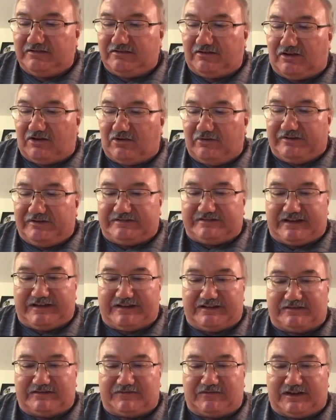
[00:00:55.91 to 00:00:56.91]
always
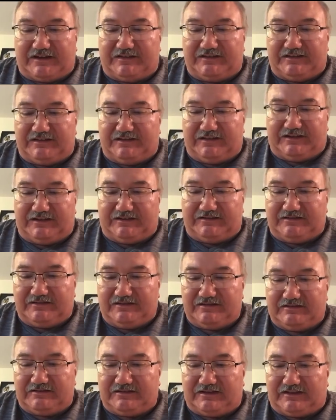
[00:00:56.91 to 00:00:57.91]
satisfy the needs
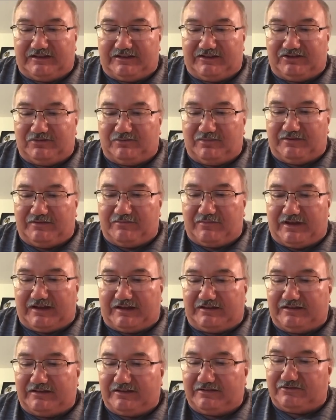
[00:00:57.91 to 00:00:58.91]
that need to be
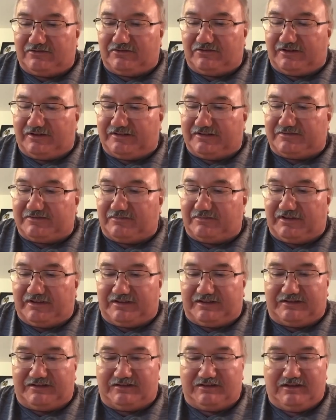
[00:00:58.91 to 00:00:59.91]
met during this
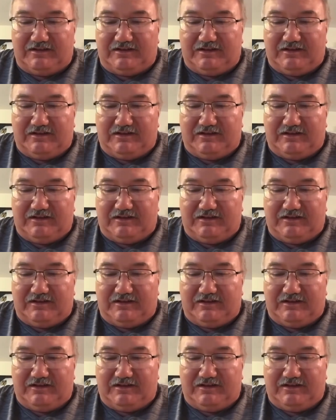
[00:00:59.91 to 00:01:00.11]
meeting.